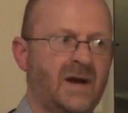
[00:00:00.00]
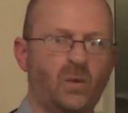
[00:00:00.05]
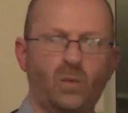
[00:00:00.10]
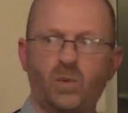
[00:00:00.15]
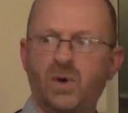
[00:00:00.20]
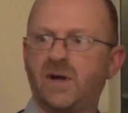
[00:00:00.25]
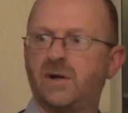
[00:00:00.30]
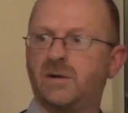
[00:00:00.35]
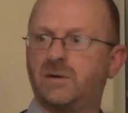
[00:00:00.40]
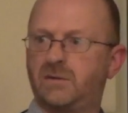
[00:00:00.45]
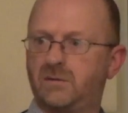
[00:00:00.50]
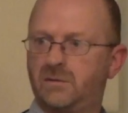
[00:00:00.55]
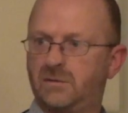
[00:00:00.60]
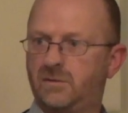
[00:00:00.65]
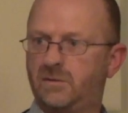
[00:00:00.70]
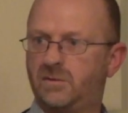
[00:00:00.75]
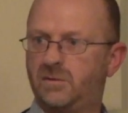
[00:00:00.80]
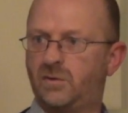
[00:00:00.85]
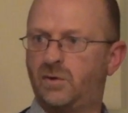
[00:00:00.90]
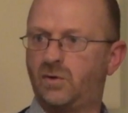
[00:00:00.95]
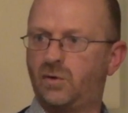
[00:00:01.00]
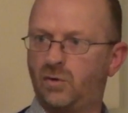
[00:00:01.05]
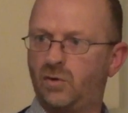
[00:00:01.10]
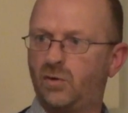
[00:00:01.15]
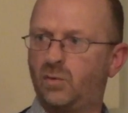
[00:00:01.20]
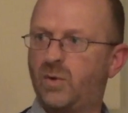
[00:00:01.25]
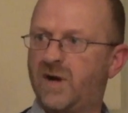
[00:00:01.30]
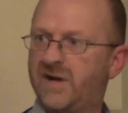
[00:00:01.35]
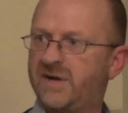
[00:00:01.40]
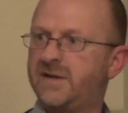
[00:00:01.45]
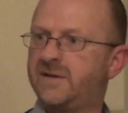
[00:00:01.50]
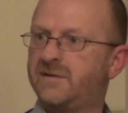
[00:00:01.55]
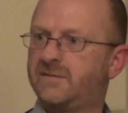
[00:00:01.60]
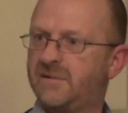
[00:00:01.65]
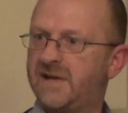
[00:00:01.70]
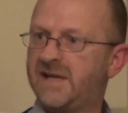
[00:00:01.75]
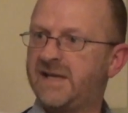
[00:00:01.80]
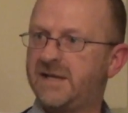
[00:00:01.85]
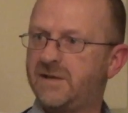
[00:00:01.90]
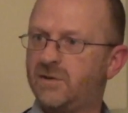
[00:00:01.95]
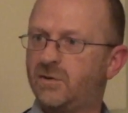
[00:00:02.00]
will, or when he,